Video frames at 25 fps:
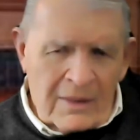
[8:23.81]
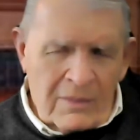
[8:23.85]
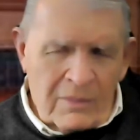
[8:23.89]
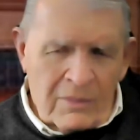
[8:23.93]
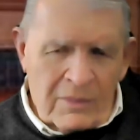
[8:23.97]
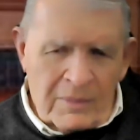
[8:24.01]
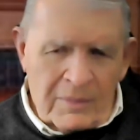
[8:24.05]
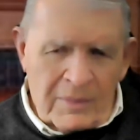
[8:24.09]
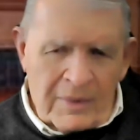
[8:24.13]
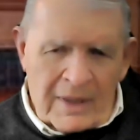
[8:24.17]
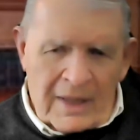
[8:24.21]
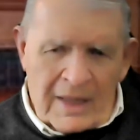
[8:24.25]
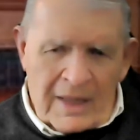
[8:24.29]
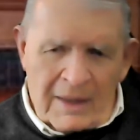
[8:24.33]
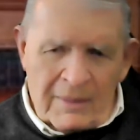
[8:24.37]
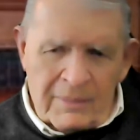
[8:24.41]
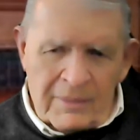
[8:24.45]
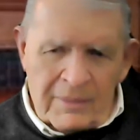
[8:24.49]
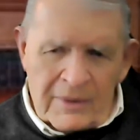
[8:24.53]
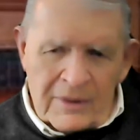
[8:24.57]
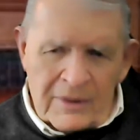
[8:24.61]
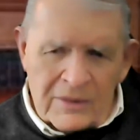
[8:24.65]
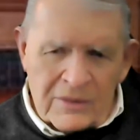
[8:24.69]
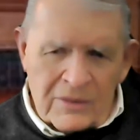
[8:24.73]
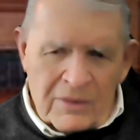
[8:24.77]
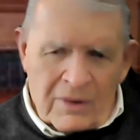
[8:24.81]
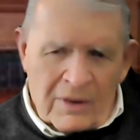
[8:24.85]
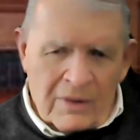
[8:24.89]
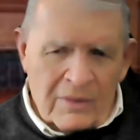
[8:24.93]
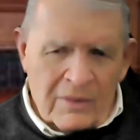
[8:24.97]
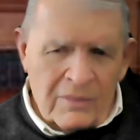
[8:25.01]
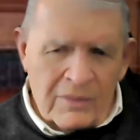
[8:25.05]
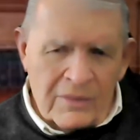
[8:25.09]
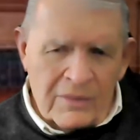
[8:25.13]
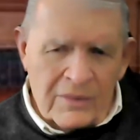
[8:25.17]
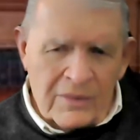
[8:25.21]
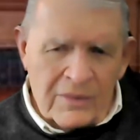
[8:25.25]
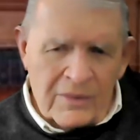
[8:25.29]
We'd be happy to talk
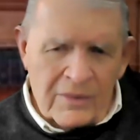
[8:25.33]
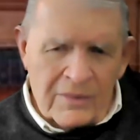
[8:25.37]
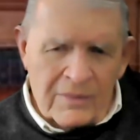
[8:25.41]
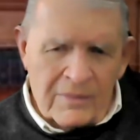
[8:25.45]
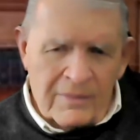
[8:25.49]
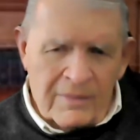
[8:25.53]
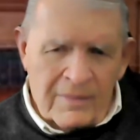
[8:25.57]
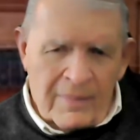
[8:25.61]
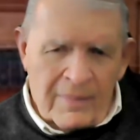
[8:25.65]
with you.